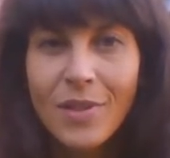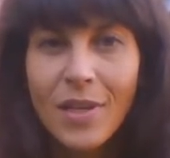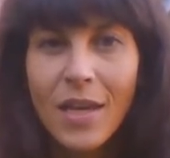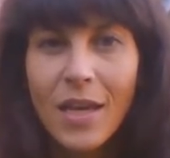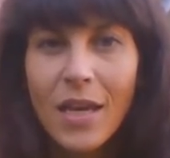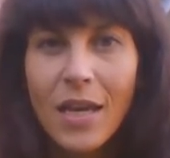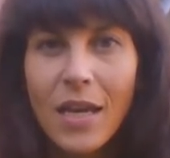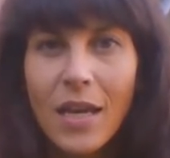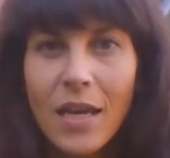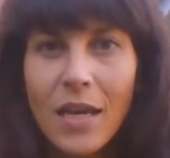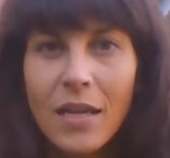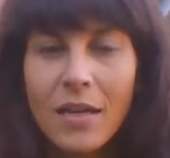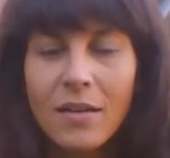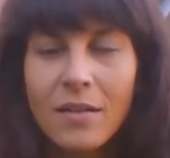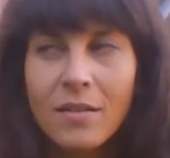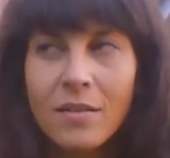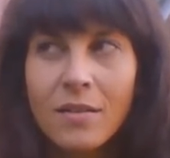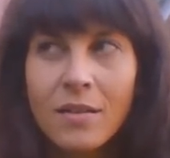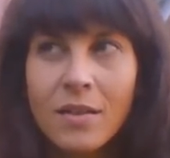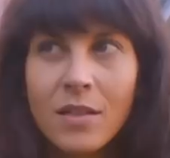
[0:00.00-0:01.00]

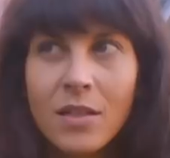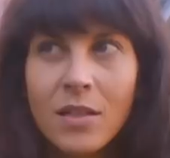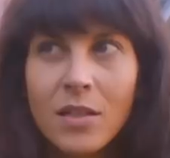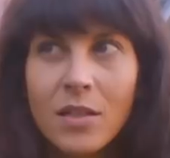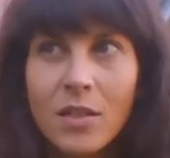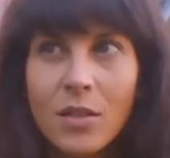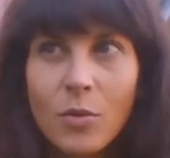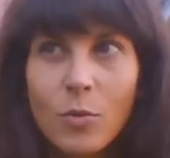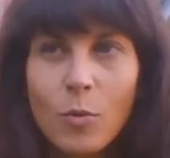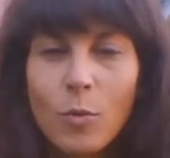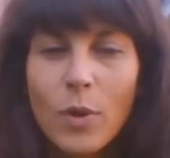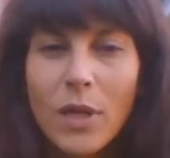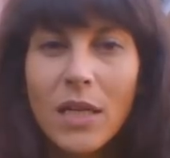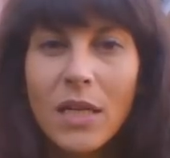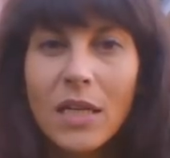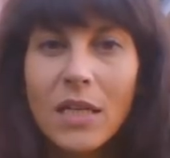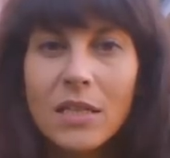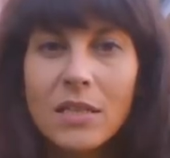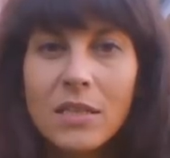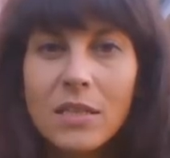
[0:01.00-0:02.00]
and we
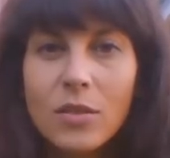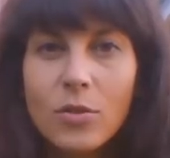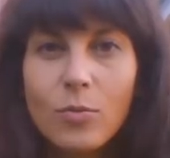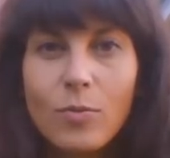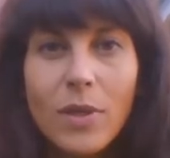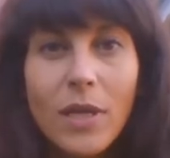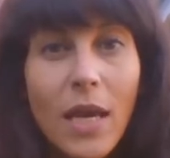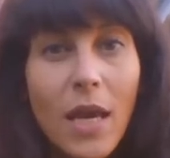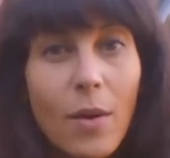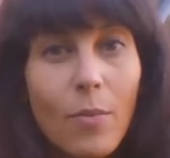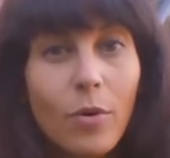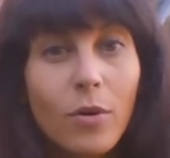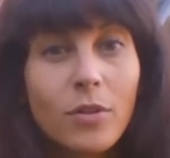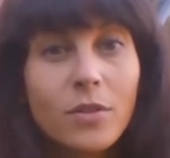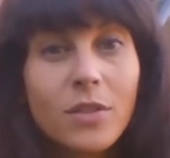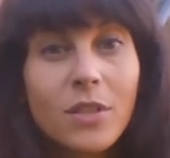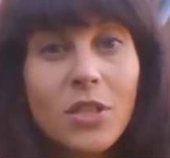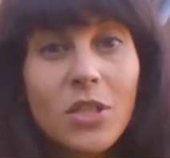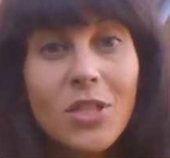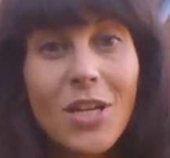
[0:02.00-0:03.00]
need to be able
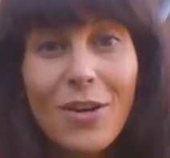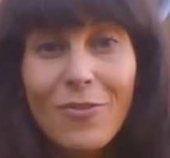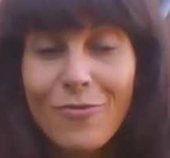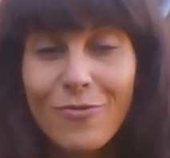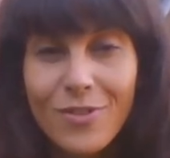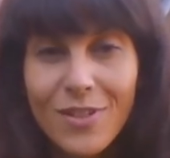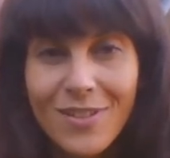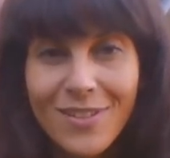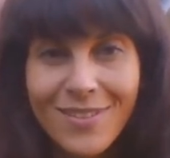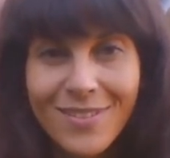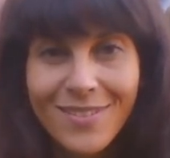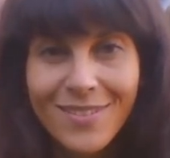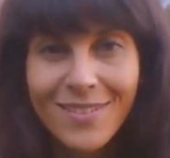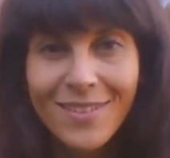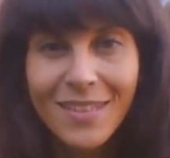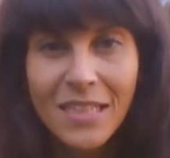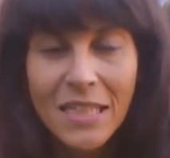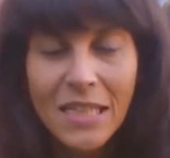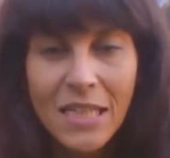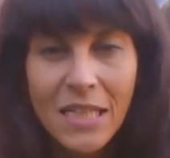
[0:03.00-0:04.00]
to shift.
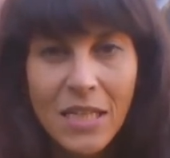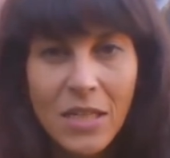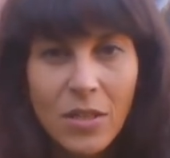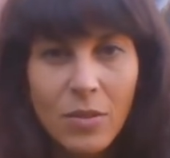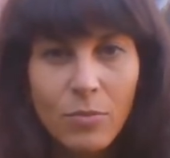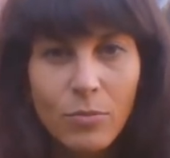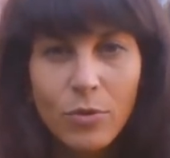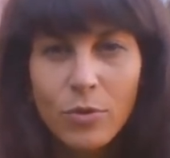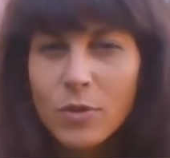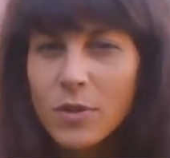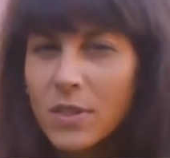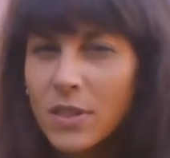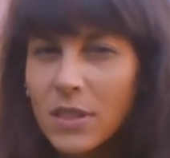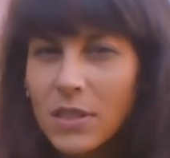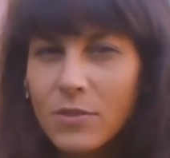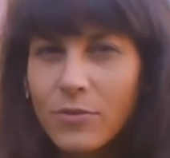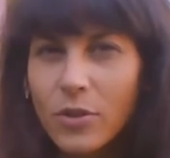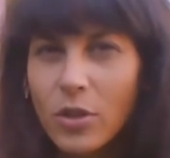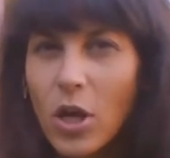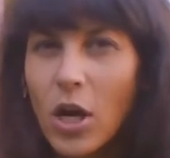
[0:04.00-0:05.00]
Bruce
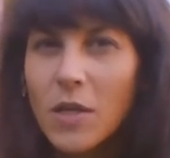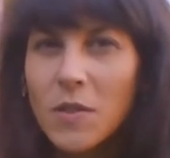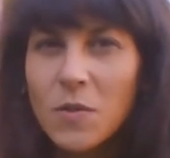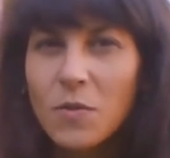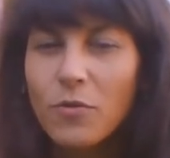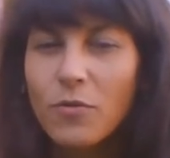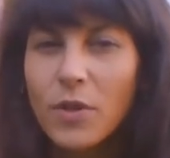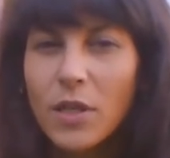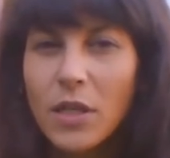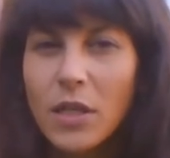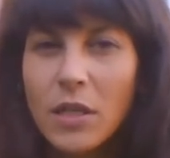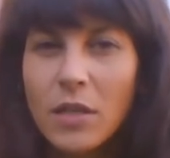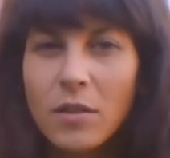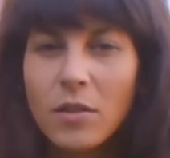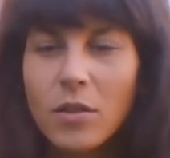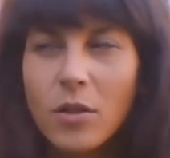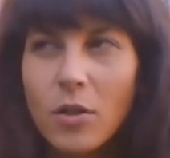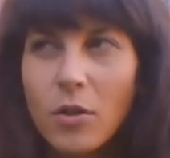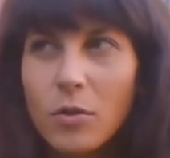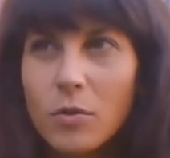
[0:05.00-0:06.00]
Lee's philosophy
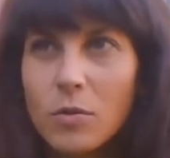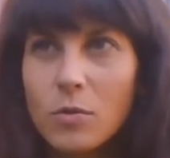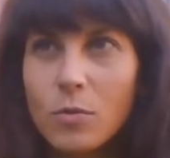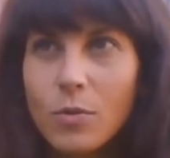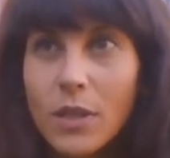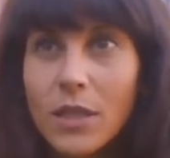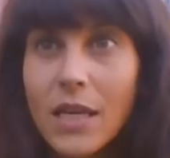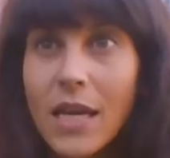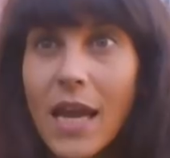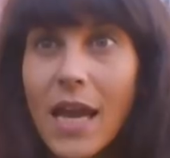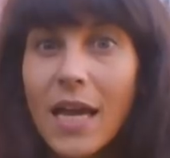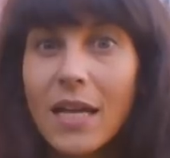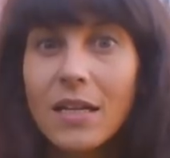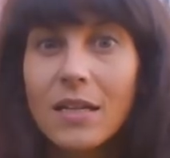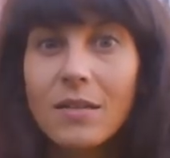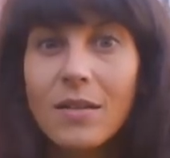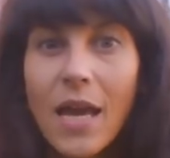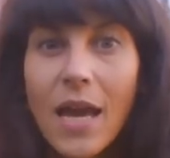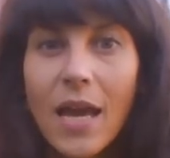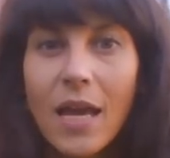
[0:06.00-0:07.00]
goes really hand
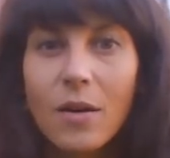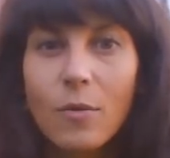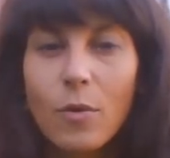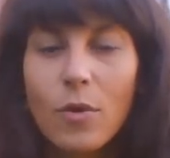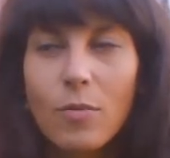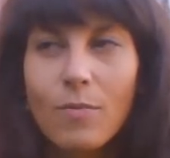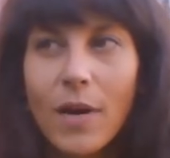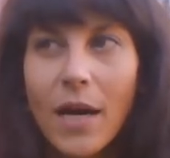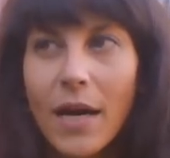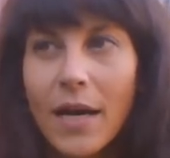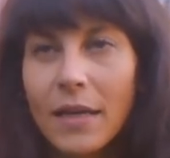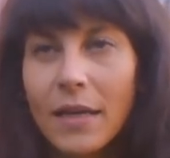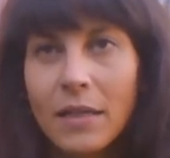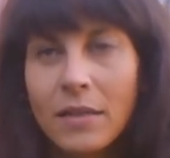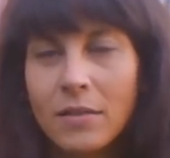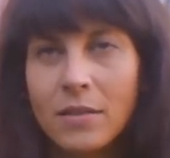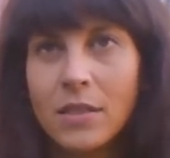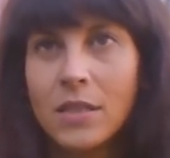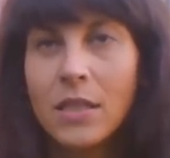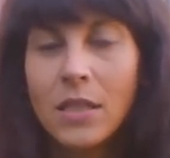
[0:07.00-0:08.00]
in hand with my
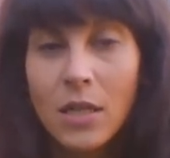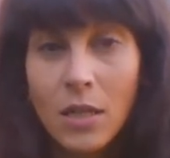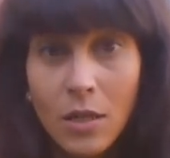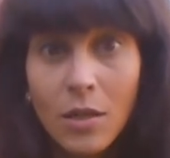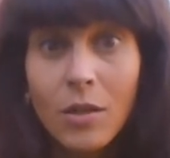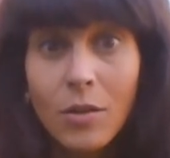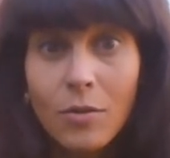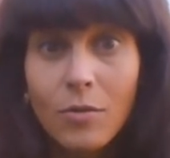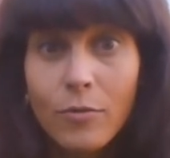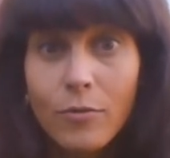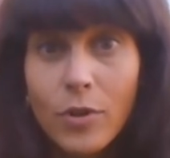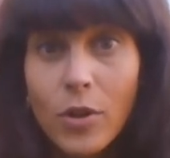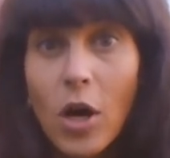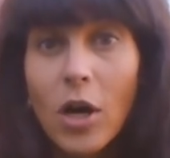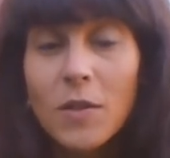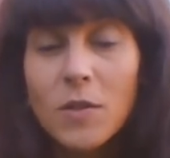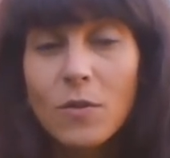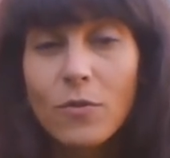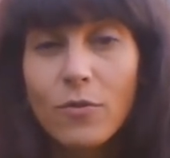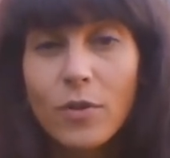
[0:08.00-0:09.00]

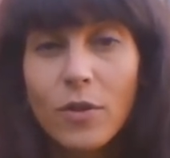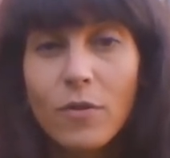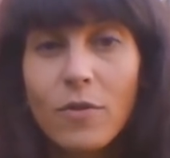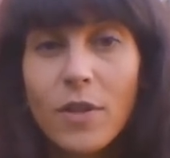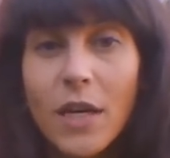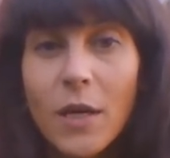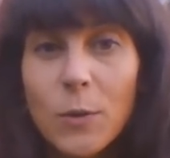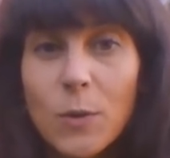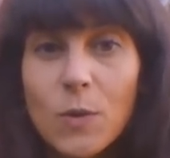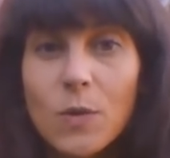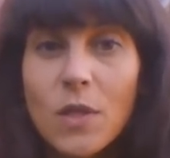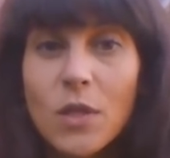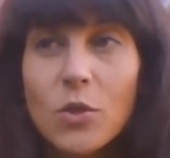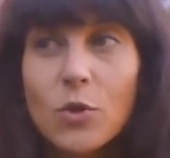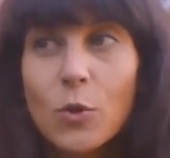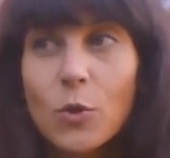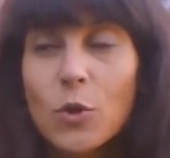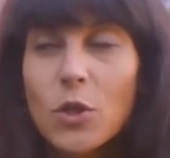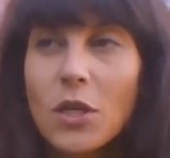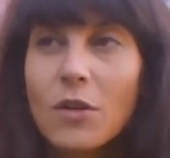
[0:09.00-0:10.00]
philosophy of the
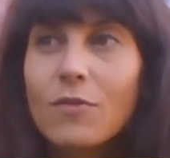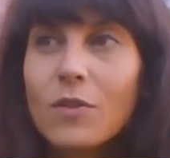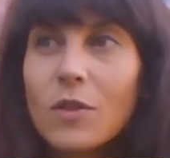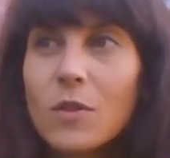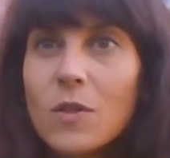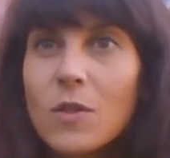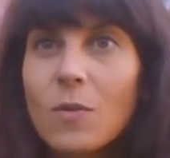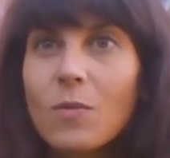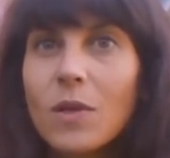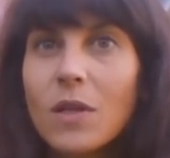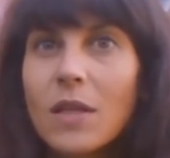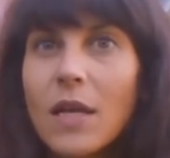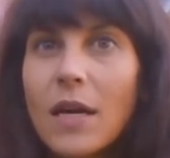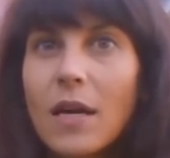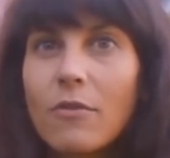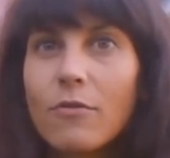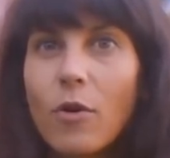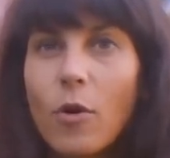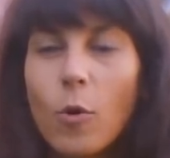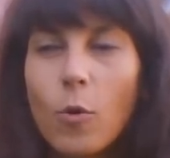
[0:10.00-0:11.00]
existential shift. It's something that
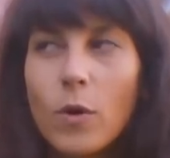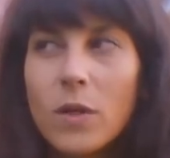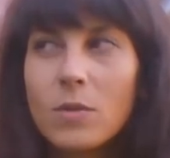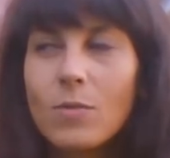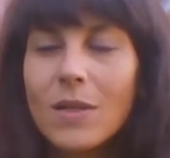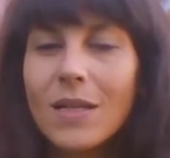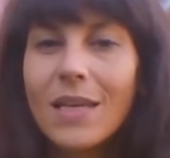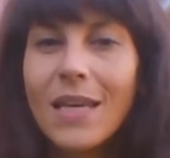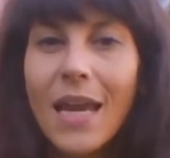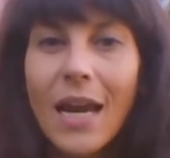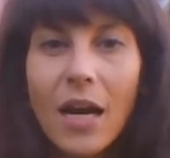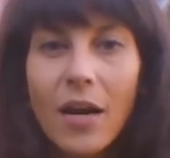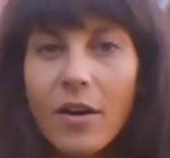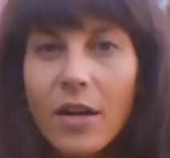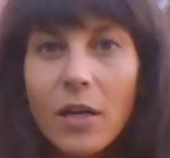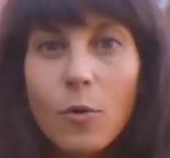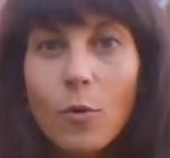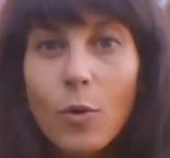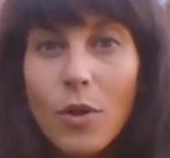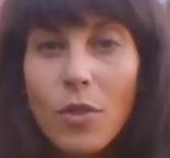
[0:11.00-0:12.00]
I've always been
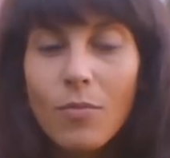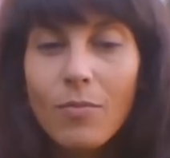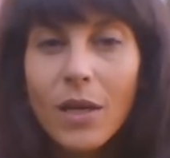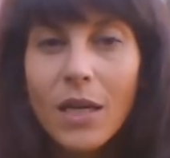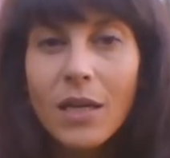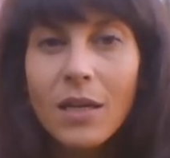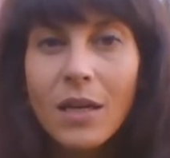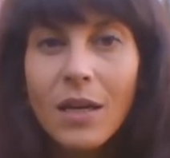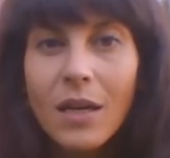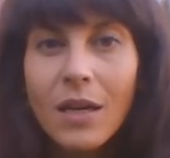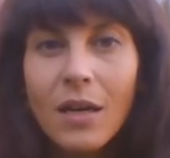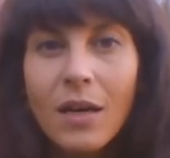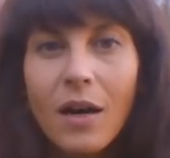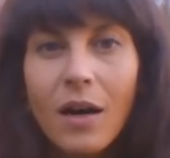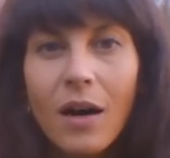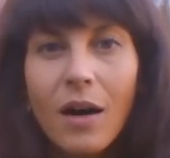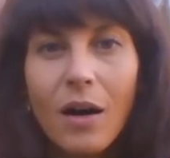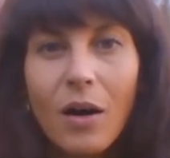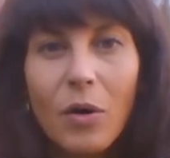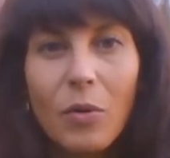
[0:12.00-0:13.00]
carrying with me.
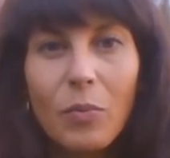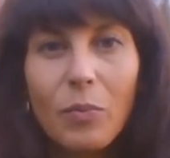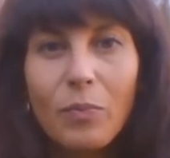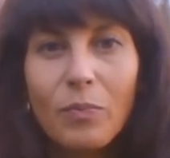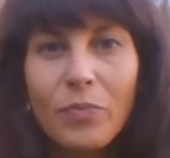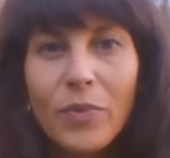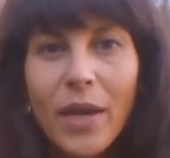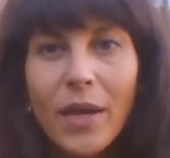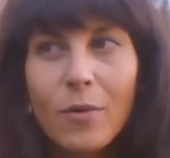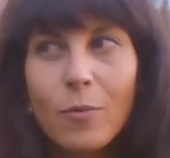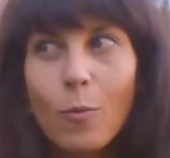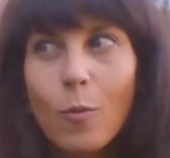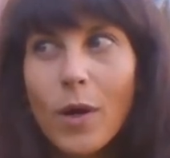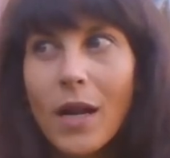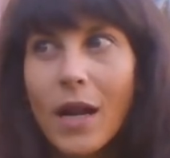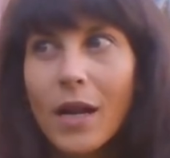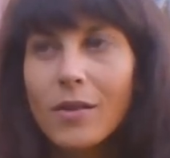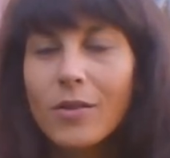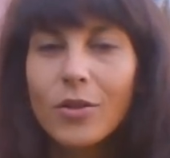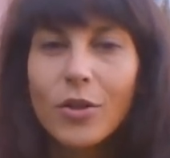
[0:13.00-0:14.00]
Um, and when
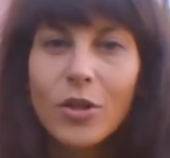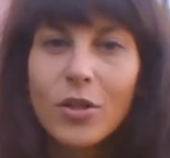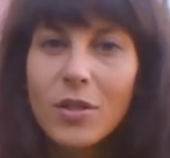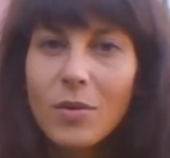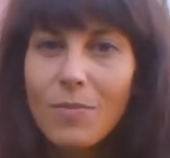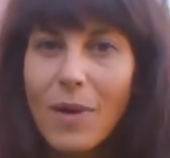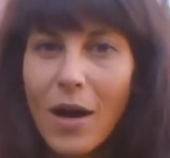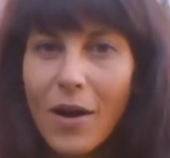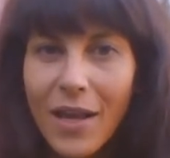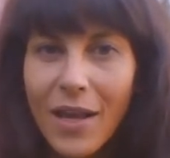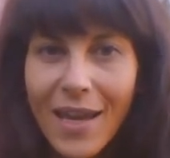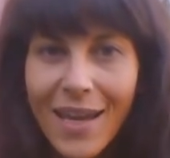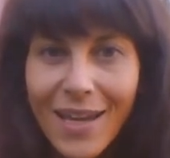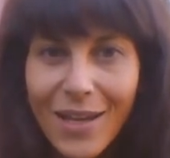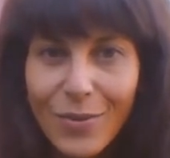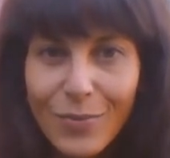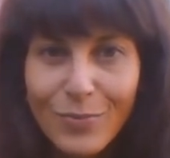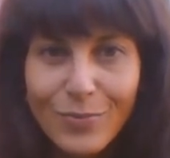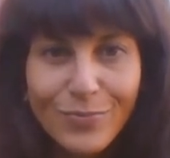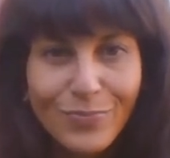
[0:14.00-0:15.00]
I learned about
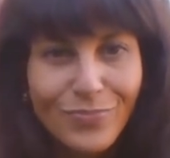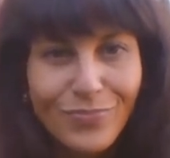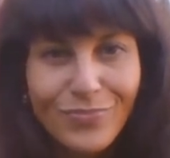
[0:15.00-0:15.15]
him